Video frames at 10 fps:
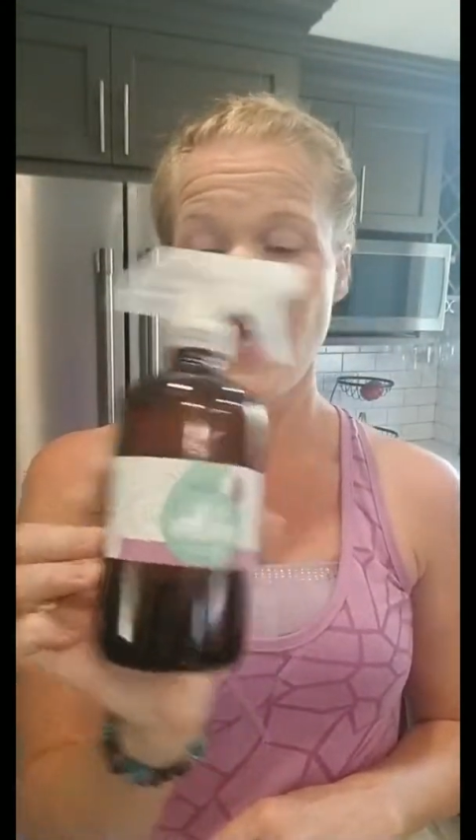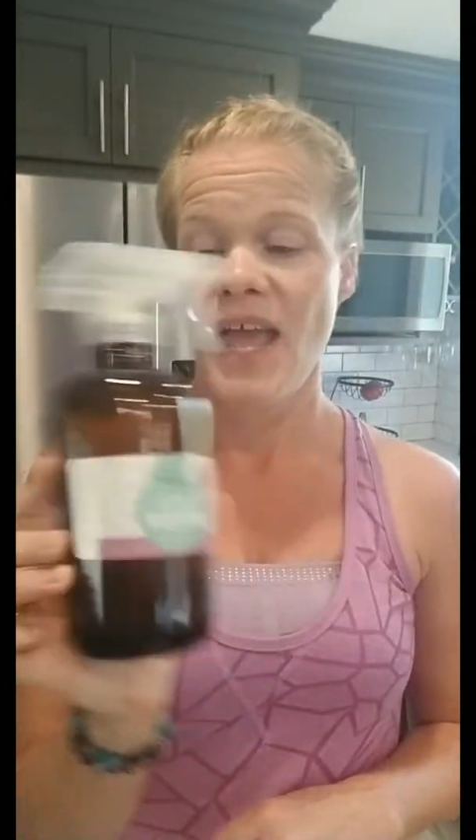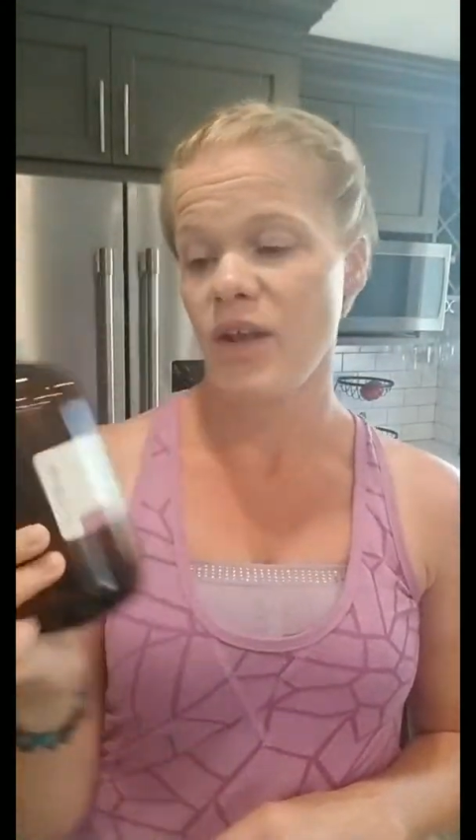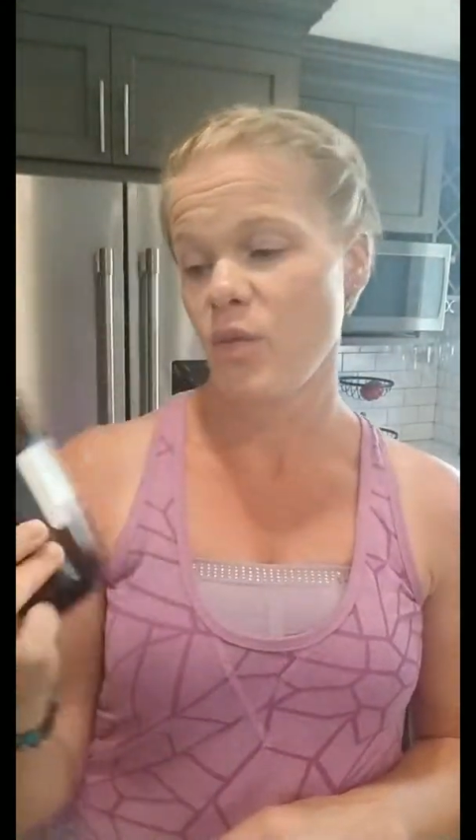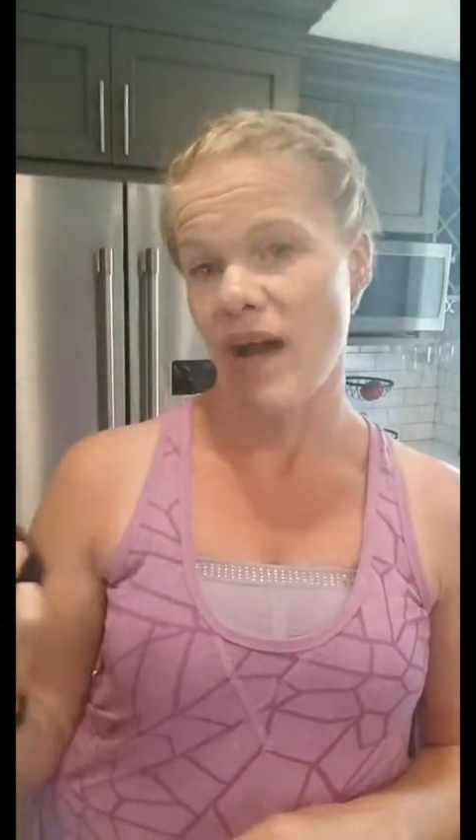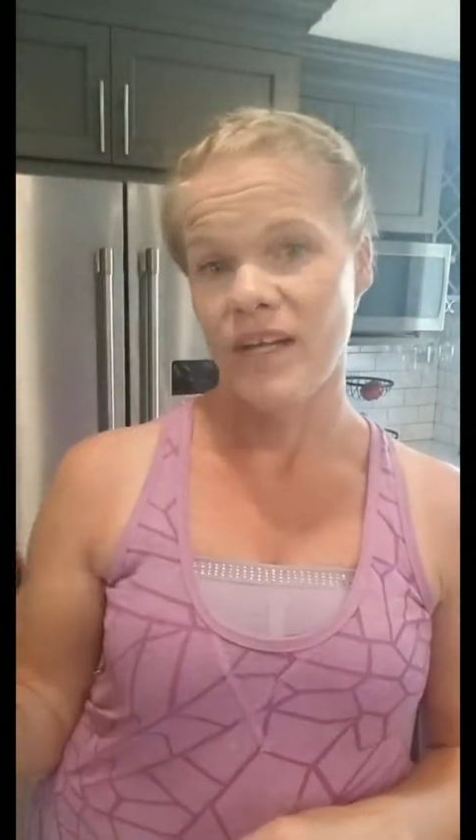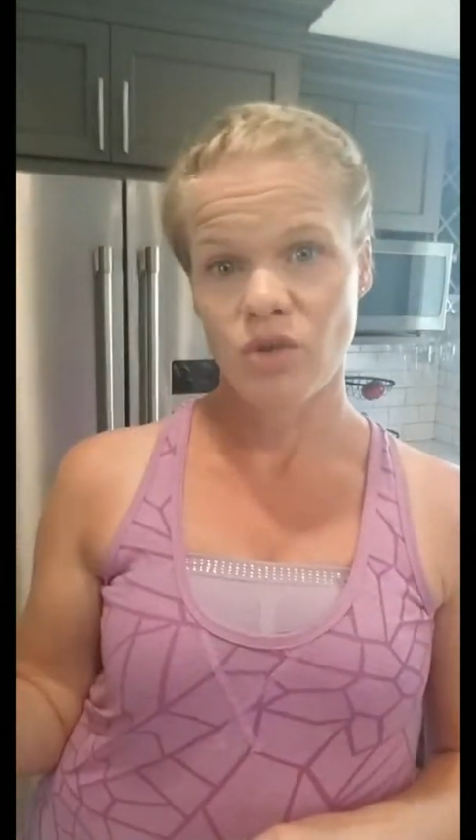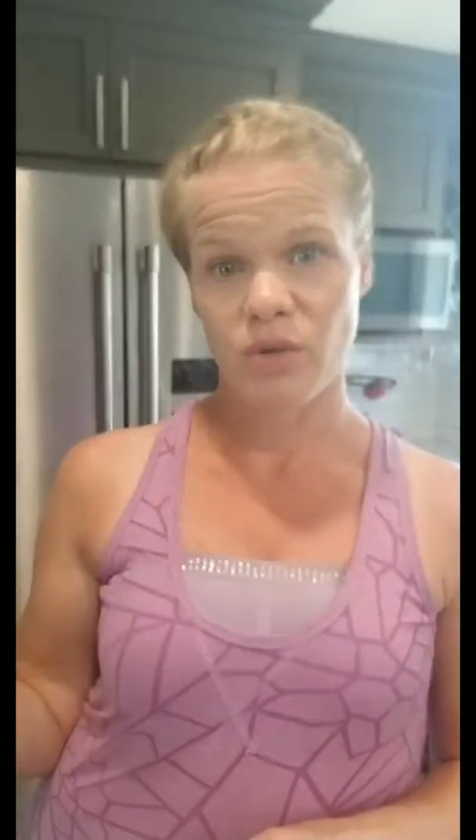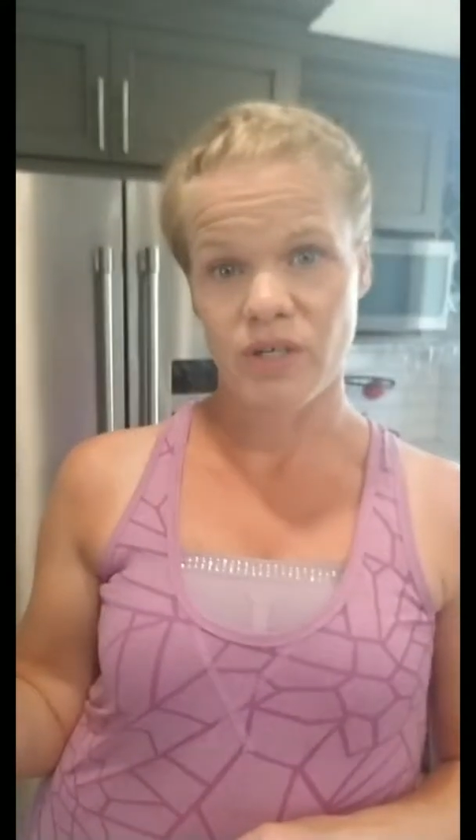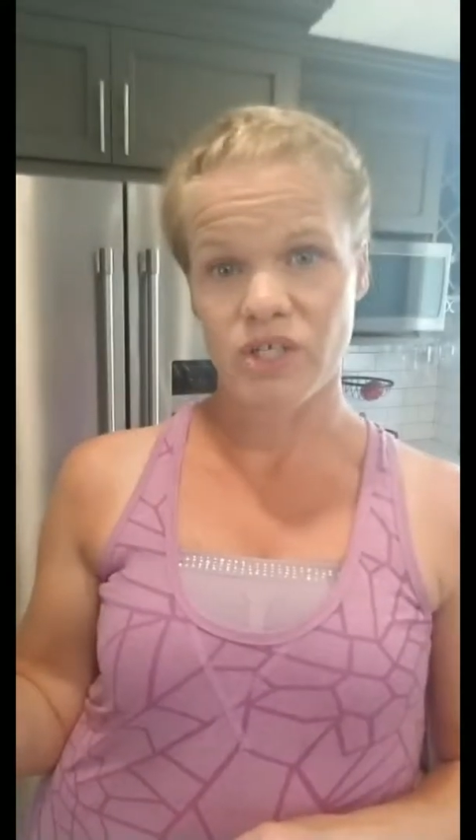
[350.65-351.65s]
and wild
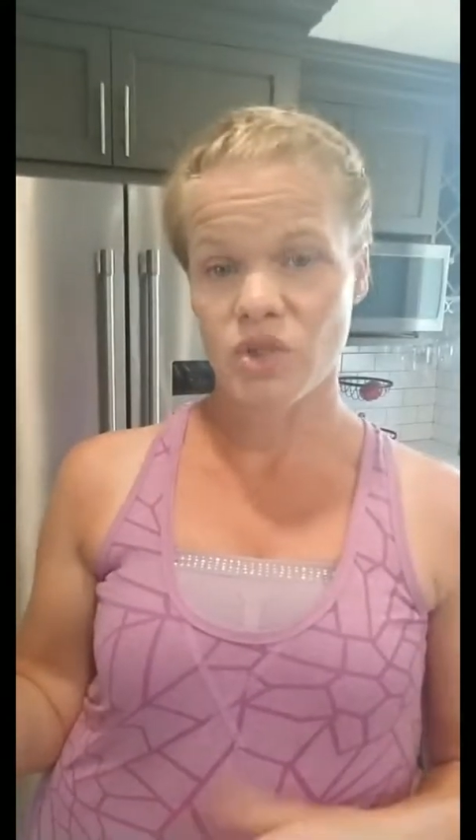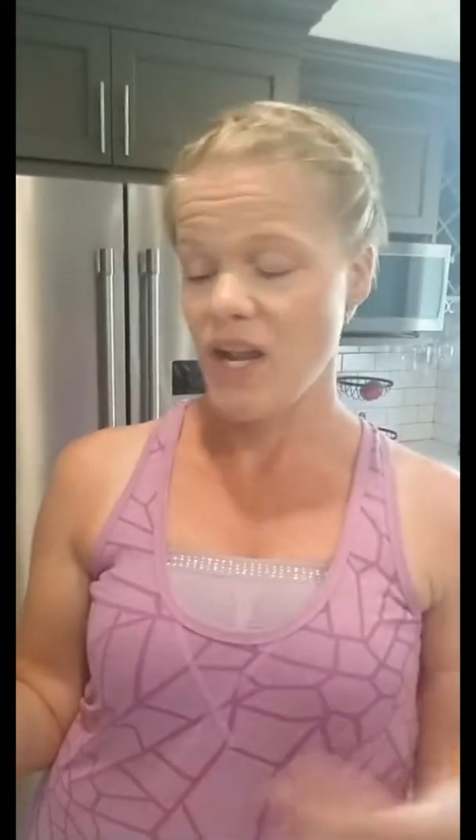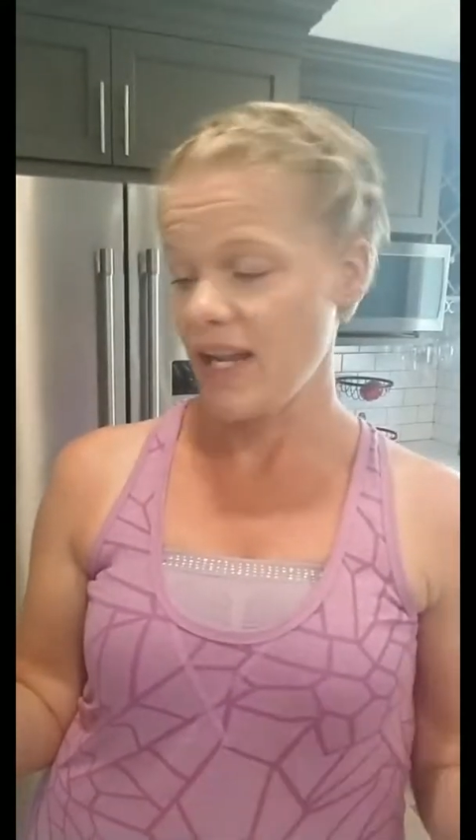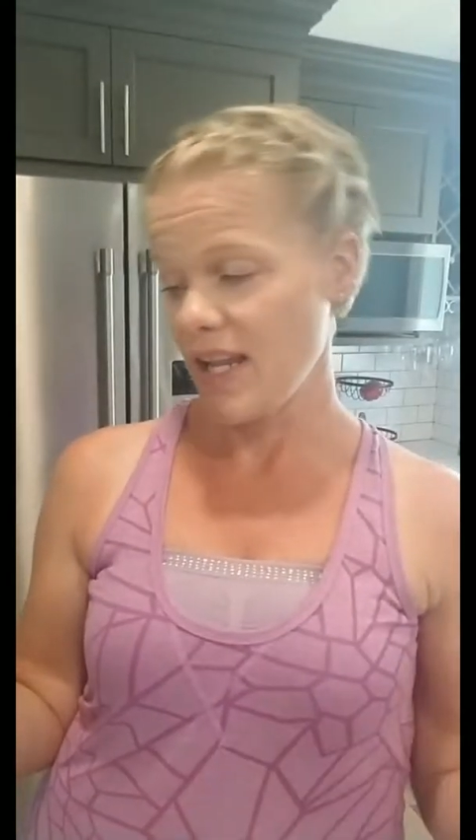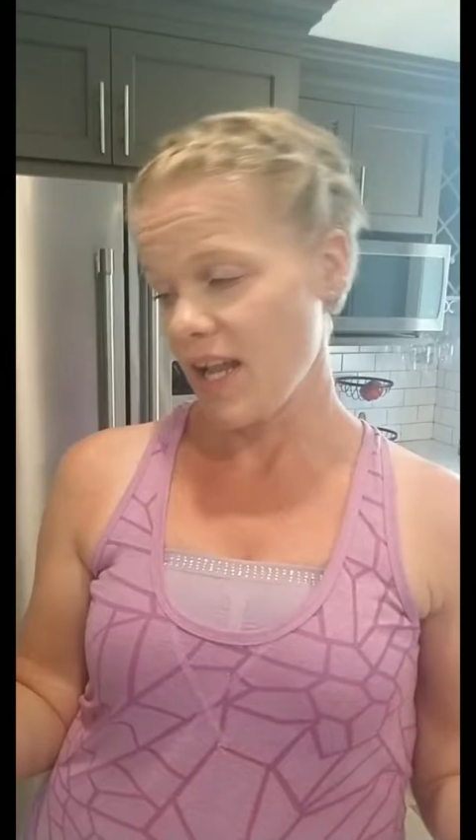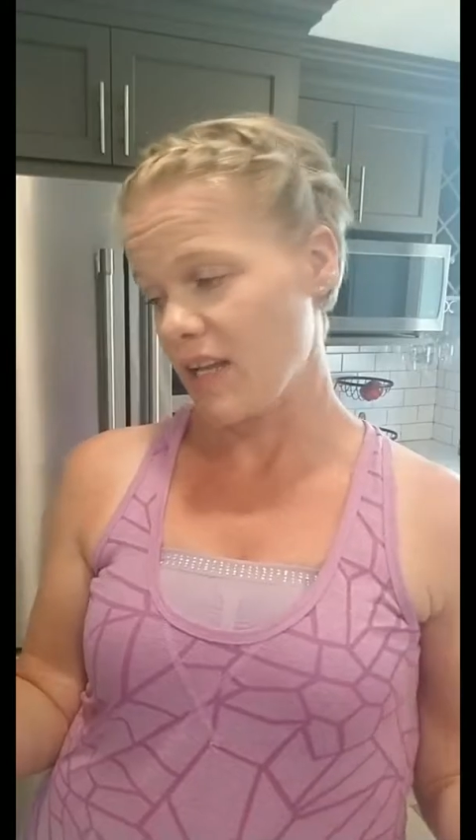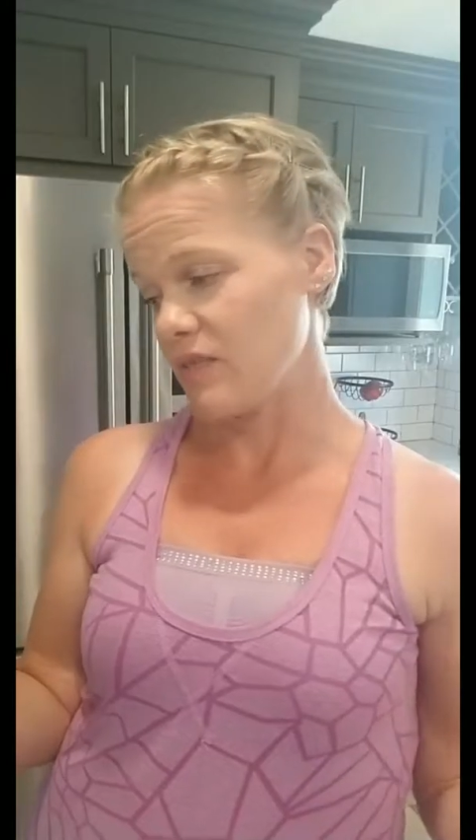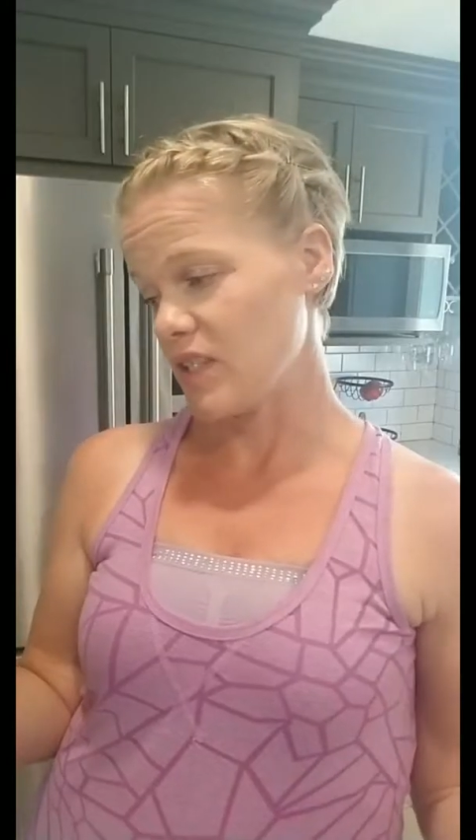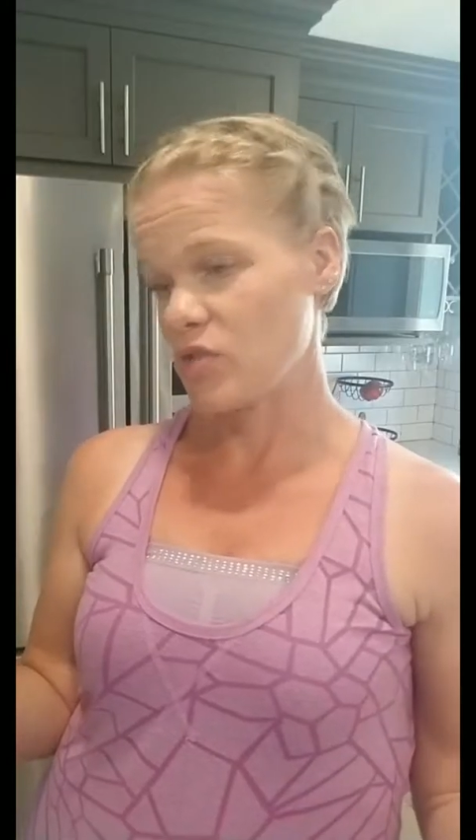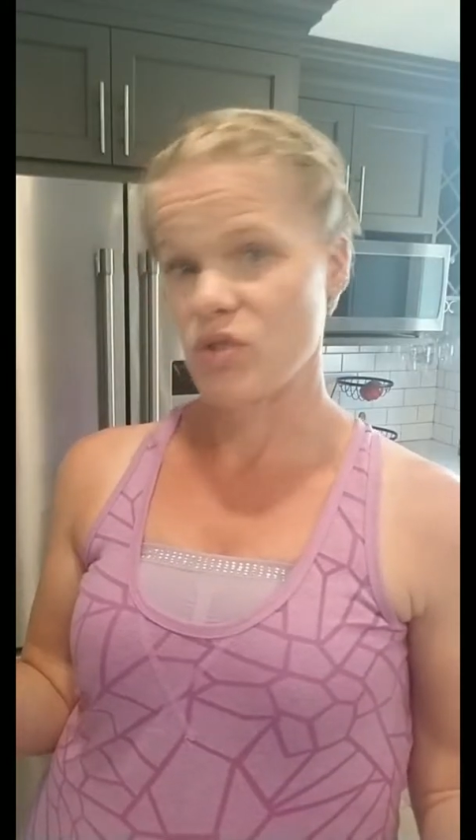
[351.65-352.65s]
orange or any kind of
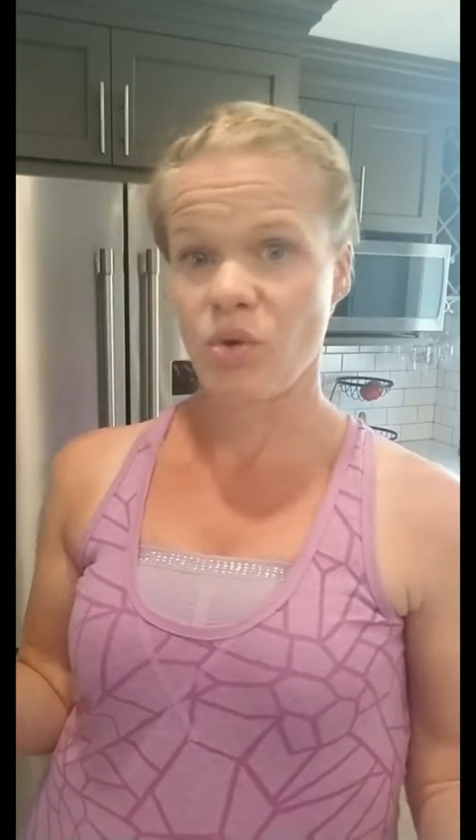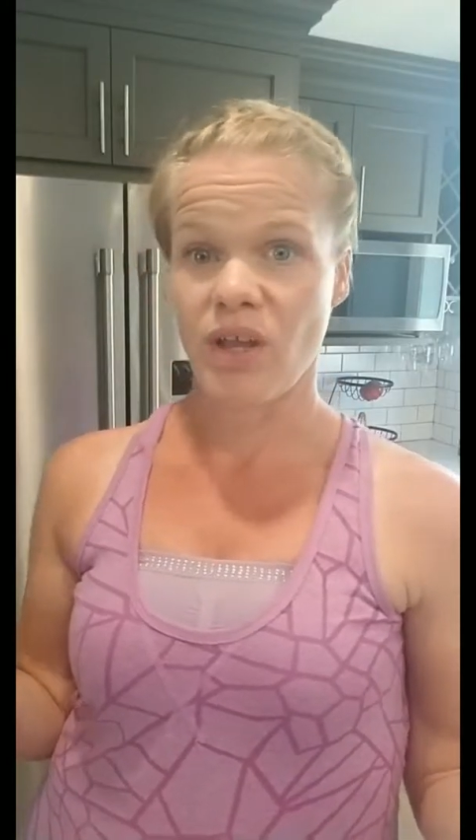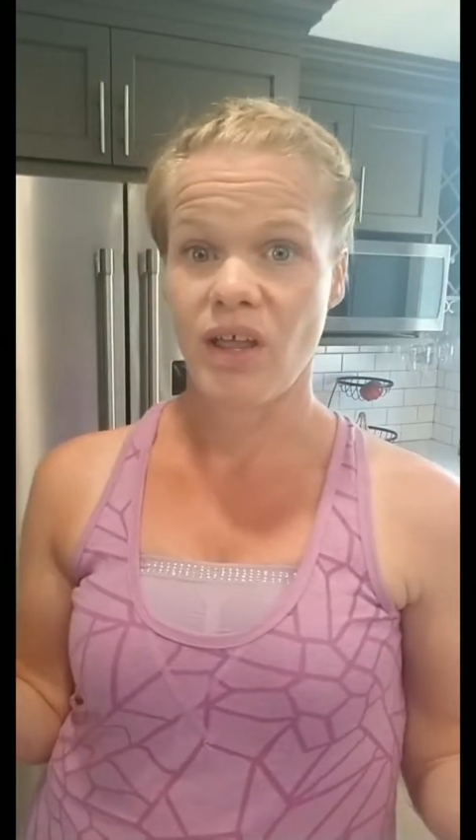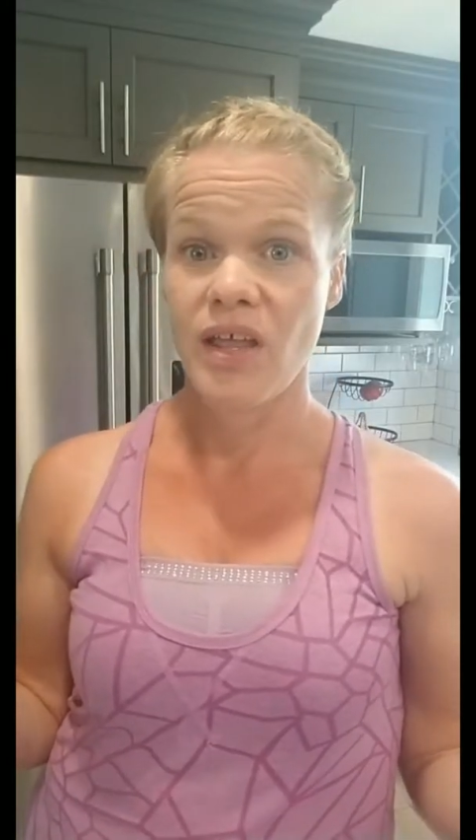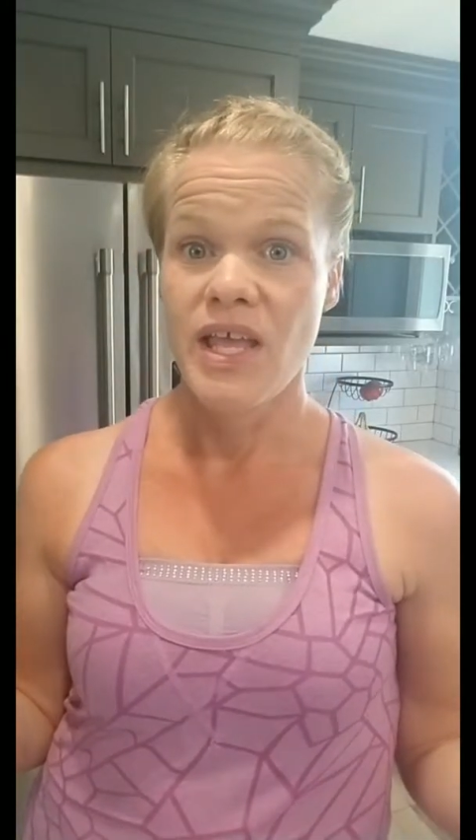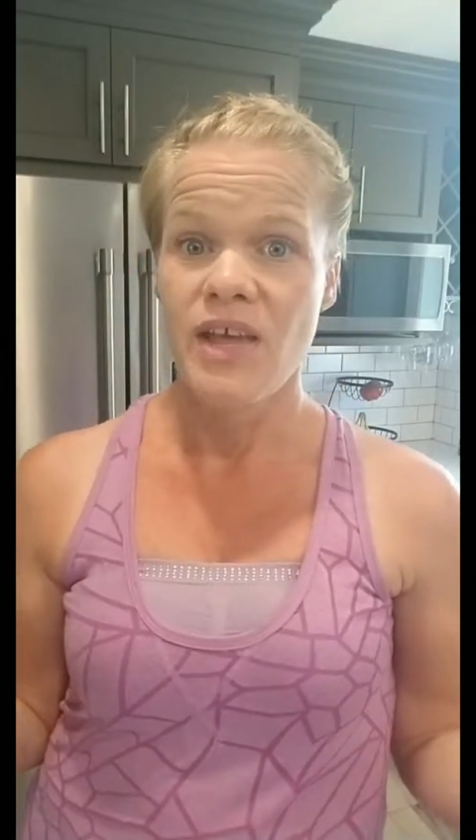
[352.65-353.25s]
citrus oil